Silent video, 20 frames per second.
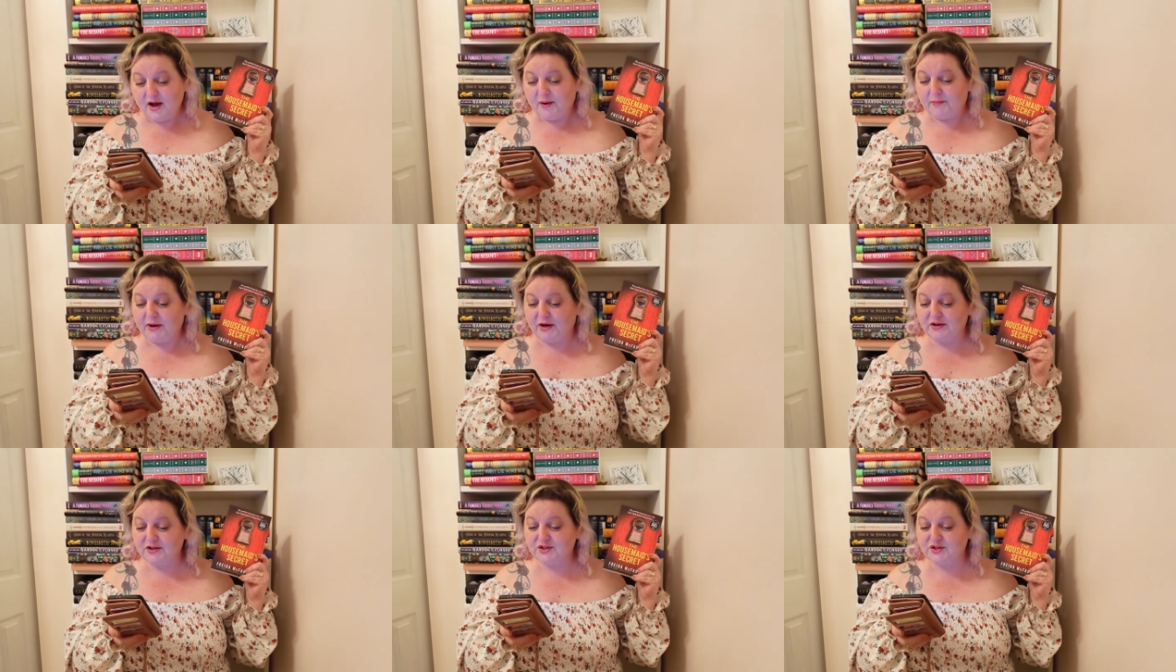
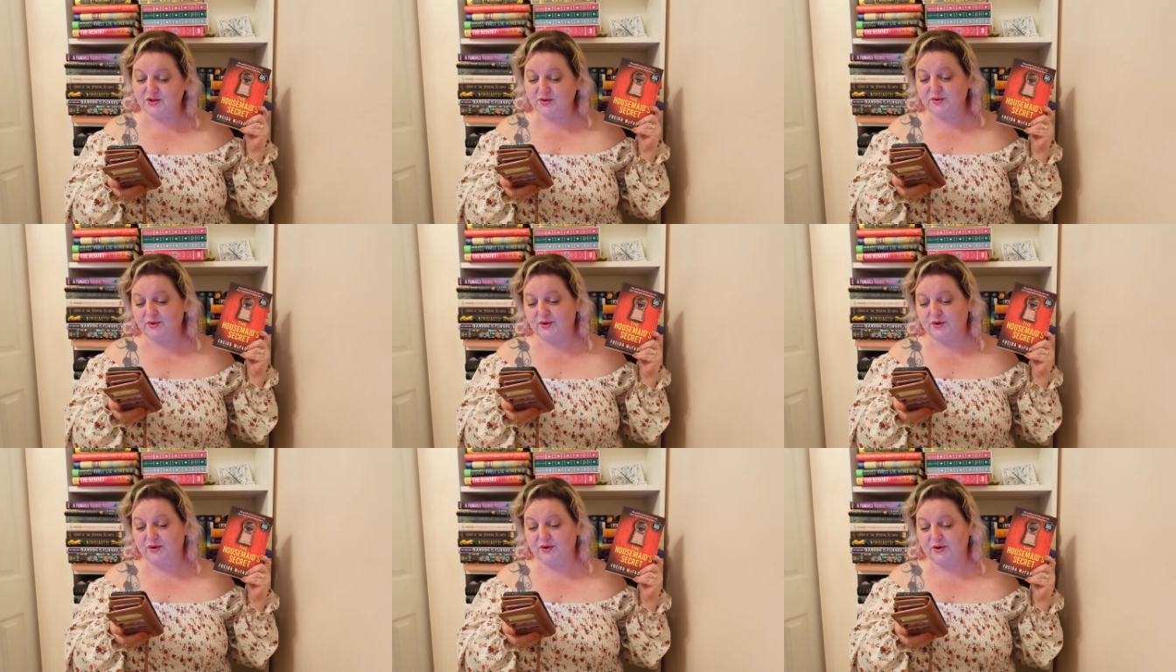but I'll
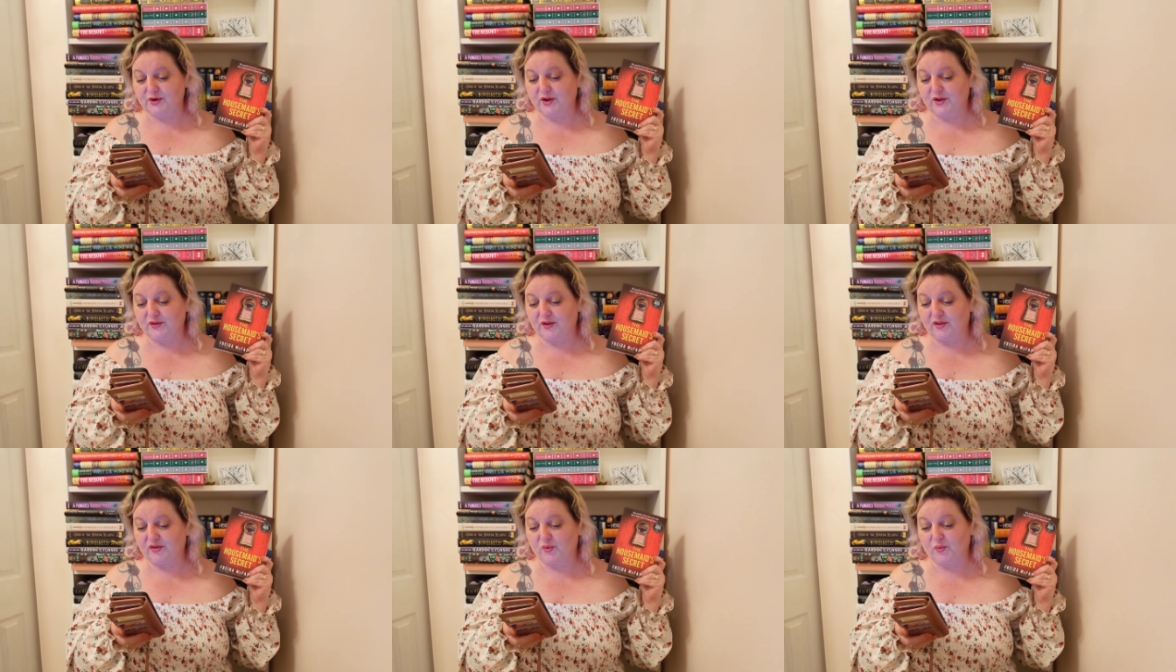soon
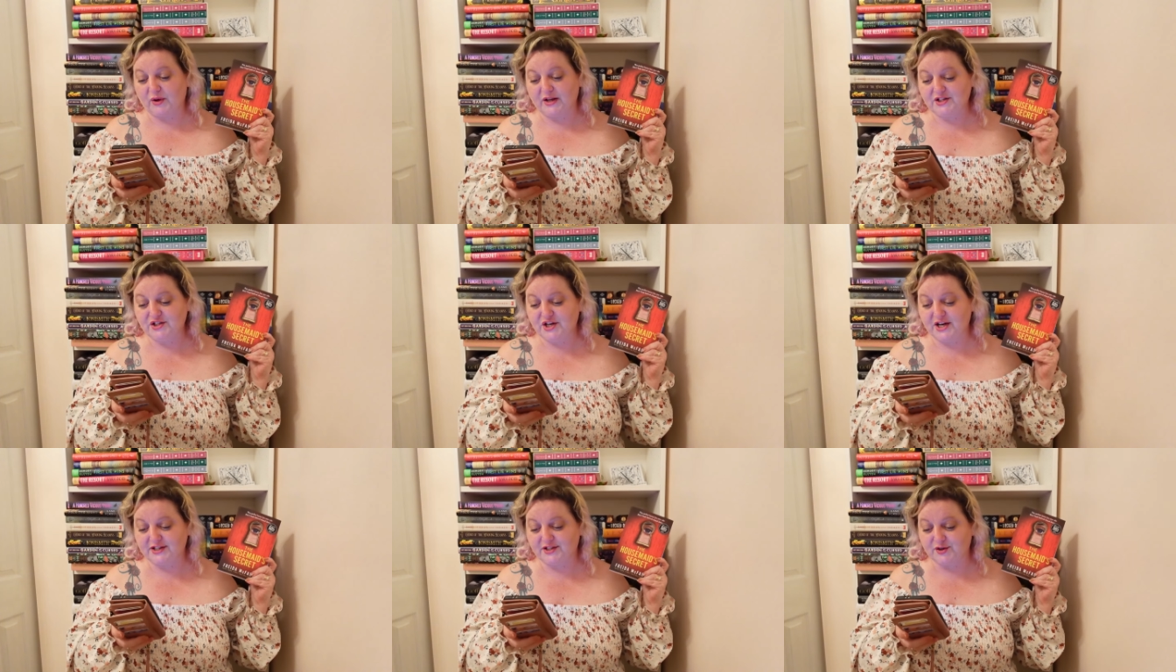learn that the
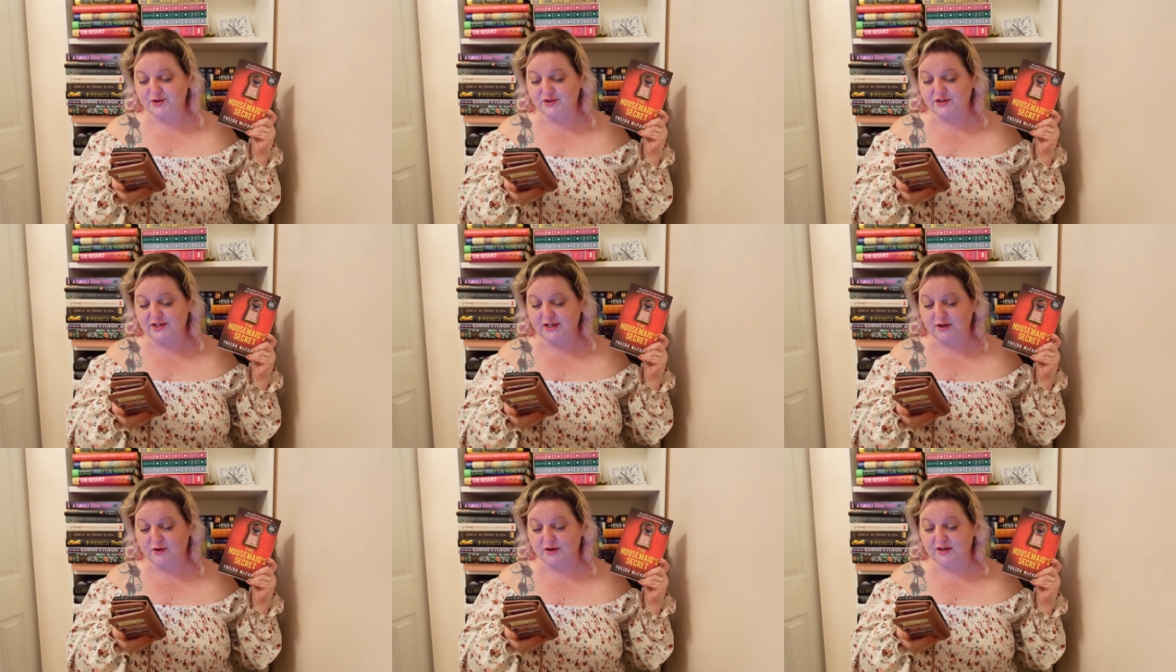Winchester's
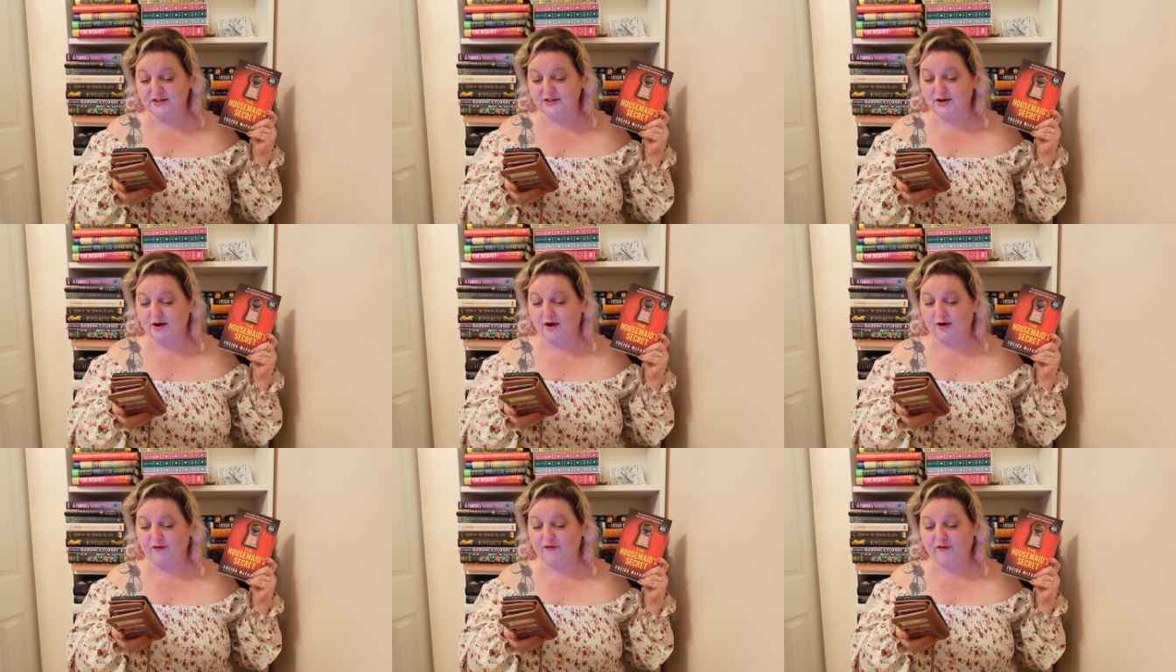secrets
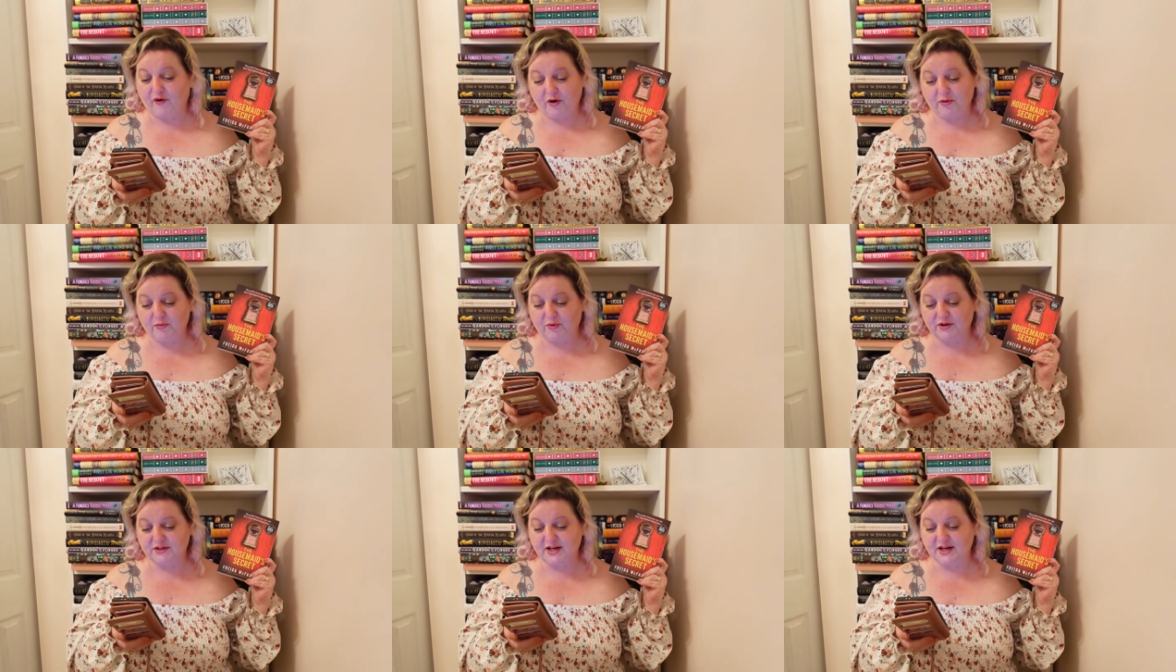are far
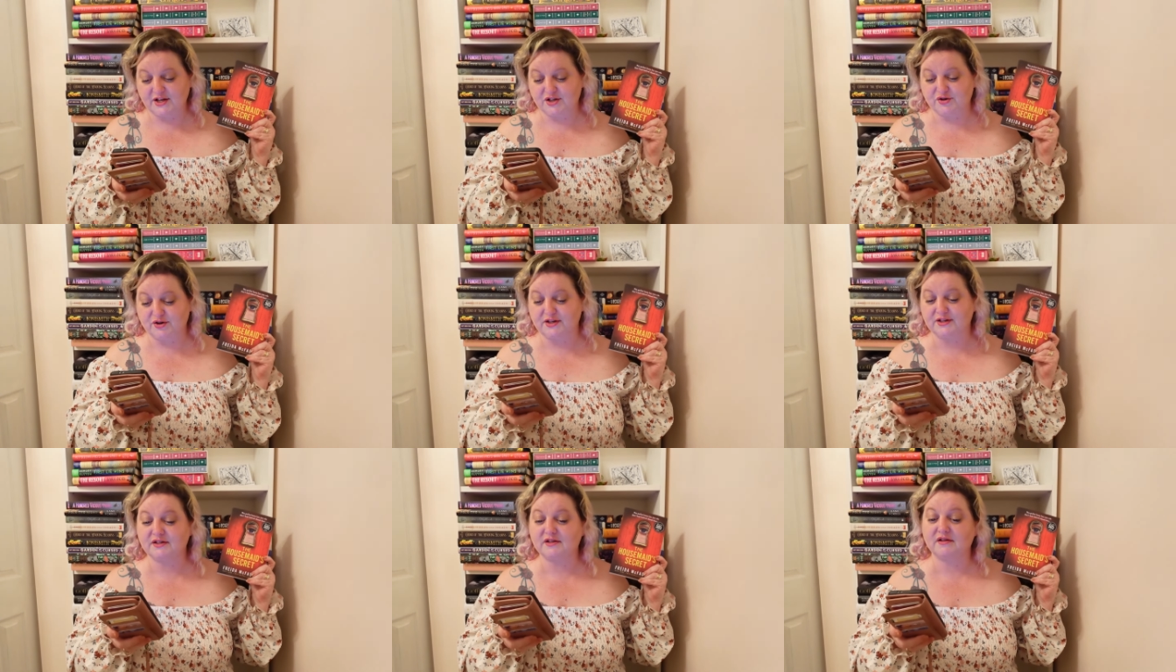more
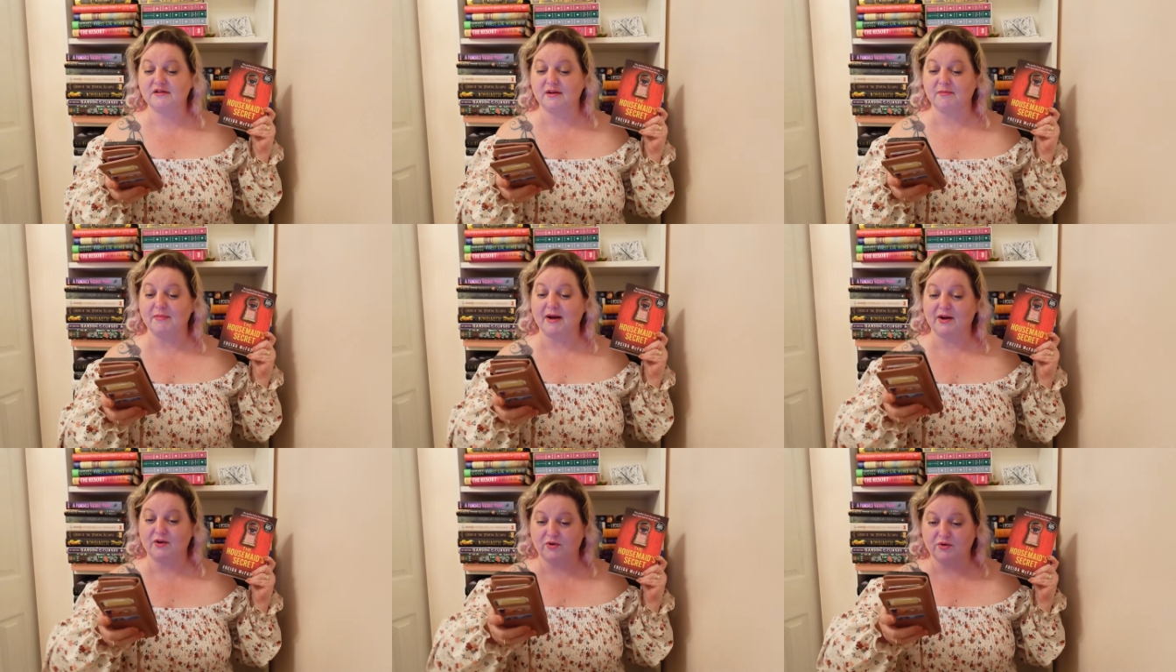dangerous than
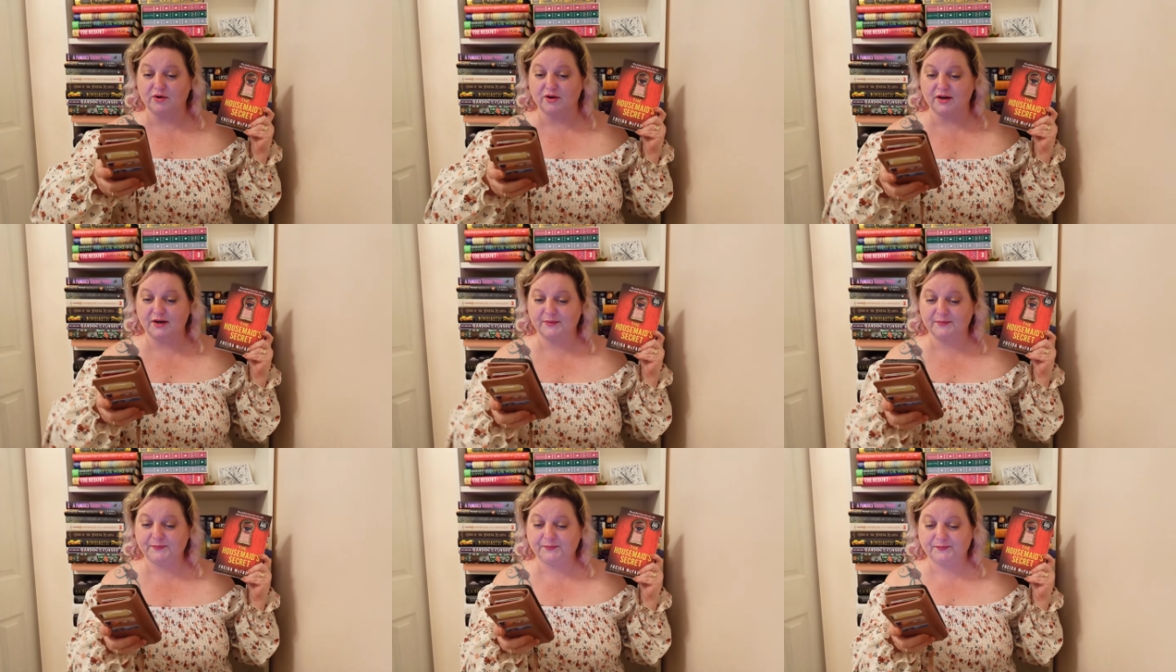my
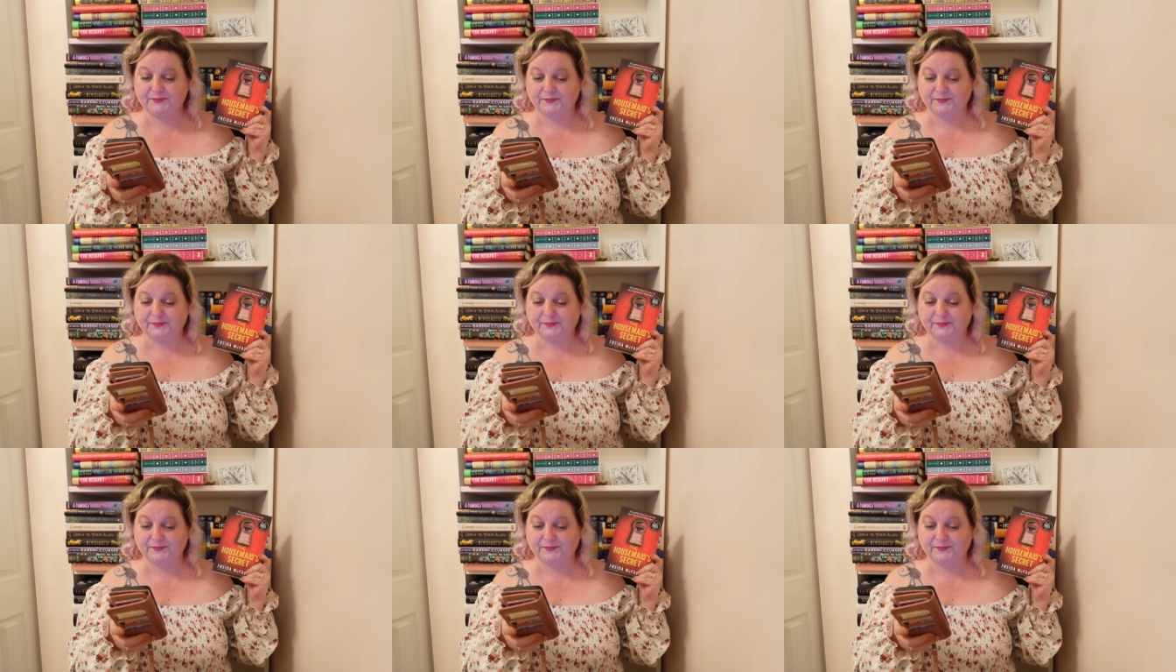own.